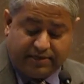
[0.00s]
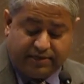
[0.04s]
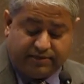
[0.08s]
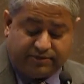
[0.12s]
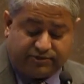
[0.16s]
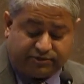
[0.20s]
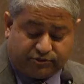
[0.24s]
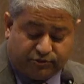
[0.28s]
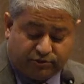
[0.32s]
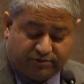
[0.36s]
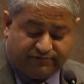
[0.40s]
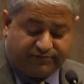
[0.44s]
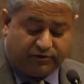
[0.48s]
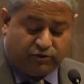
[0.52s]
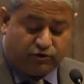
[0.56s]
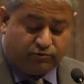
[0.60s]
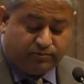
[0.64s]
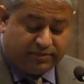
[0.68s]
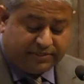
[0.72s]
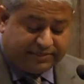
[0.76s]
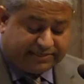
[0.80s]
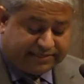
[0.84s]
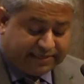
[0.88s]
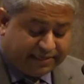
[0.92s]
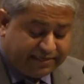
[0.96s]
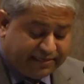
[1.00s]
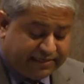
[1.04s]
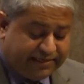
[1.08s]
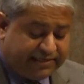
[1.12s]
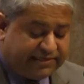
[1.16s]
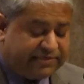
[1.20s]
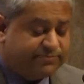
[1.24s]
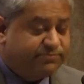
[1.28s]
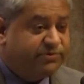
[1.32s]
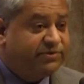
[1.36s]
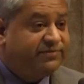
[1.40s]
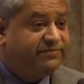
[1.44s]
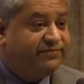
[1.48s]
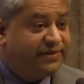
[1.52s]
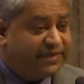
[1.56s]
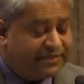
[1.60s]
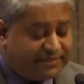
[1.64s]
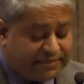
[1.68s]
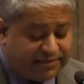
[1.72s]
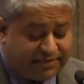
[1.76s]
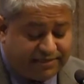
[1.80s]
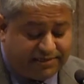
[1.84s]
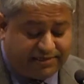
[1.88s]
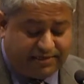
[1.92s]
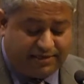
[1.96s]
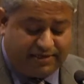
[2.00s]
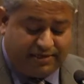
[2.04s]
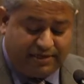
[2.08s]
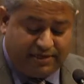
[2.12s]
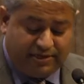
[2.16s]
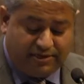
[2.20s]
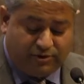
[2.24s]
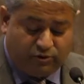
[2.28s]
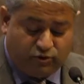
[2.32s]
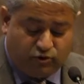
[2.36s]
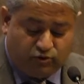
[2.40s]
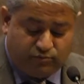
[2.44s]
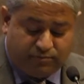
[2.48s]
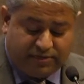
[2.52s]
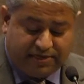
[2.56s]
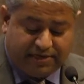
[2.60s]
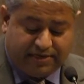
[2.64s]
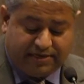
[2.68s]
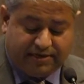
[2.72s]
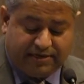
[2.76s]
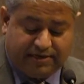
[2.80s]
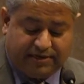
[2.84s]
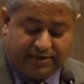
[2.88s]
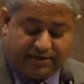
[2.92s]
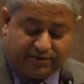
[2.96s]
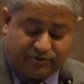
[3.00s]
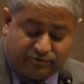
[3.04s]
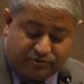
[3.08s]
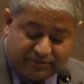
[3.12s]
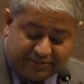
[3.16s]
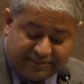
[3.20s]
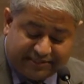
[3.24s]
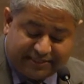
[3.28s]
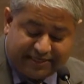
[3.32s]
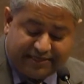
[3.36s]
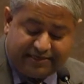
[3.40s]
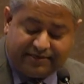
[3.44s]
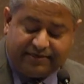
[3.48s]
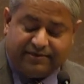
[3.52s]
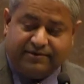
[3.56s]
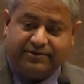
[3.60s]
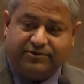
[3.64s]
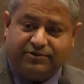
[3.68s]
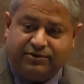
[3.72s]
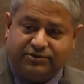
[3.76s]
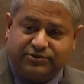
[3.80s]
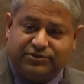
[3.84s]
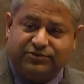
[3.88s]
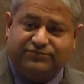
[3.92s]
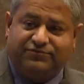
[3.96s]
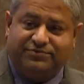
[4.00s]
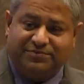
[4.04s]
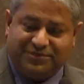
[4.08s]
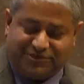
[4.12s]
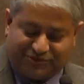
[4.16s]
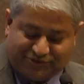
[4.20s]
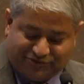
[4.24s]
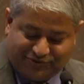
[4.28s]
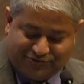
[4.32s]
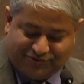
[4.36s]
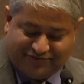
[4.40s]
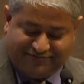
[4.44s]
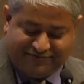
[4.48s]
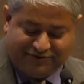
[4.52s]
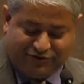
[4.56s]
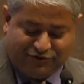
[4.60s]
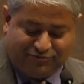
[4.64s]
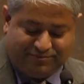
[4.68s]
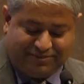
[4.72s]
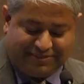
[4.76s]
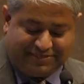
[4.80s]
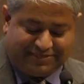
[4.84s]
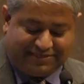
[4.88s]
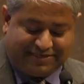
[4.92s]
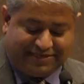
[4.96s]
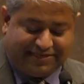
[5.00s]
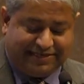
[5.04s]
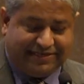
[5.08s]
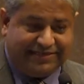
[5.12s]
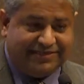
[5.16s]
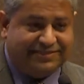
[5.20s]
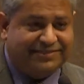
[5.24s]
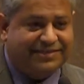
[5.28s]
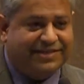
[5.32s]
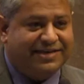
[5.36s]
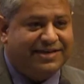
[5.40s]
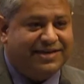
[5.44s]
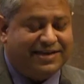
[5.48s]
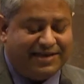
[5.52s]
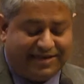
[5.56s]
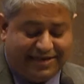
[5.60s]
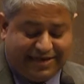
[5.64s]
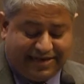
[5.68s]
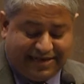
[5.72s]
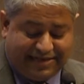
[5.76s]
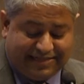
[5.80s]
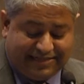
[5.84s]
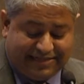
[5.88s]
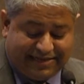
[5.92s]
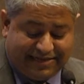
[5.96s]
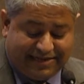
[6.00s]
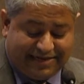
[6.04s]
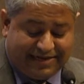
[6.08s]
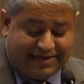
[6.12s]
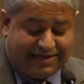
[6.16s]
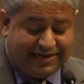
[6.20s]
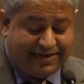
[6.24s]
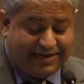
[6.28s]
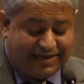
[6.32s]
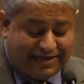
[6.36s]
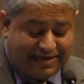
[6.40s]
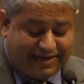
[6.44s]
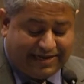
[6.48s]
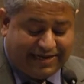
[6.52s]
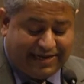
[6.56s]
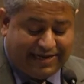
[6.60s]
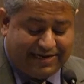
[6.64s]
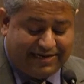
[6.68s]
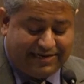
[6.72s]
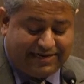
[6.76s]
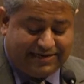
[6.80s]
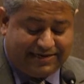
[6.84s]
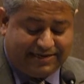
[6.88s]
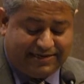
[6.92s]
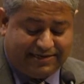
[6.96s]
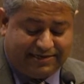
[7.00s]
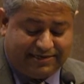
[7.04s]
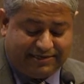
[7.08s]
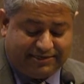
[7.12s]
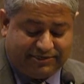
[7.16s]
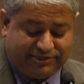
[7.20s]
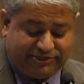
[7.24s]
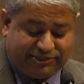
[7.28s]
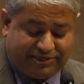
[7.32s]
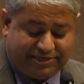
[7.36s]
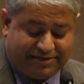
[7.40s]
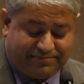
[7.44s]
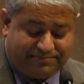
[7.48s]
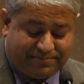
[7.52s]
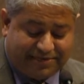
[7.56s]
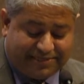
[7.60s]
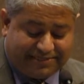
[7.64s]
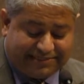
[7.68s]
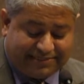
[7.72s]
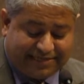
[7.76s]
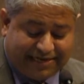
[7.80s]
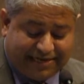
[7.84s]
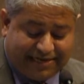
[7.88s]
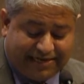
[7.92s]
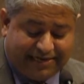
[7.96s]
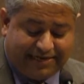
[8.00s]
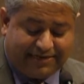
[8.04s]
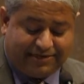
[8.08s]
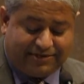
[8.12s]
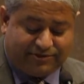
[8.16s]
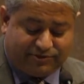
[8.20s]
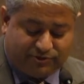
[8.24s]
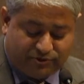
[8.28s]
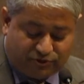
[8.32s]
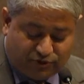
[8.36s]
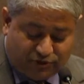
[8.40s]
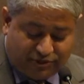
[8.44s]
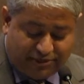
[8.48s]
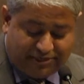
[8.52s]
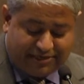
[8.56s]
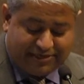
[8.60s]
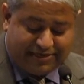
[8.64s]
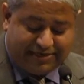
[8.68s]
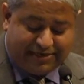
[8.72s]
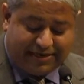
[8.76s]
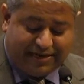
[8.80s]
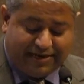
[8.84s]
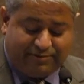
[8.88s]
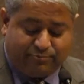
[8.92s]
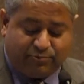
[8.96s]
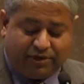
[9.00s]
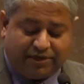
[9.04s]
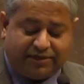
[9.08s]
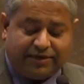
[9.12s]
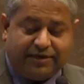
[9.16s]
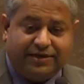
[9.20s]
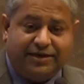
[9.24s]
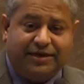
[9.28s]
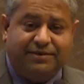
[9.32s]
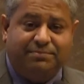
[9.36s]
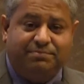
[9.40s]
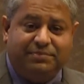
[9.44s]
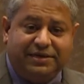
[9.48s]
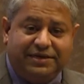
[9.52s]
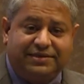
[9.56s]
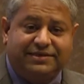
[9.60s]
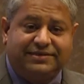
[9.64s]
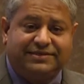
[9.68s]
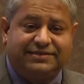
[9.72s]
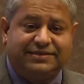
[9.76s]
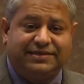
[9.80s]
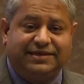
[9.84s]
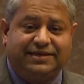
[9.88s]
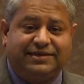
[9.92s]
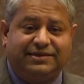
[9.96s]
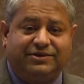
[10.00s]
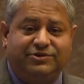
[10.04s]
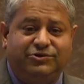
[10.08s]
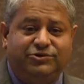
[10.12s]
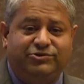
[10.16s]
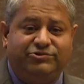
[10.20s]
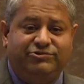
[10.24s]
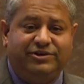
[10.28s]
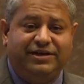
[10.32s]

School of Global Studies, Professor Uma Langkulsen, also from the School of Global Studies, and then Ada Chirapasai Kul and Watanan Petersek, who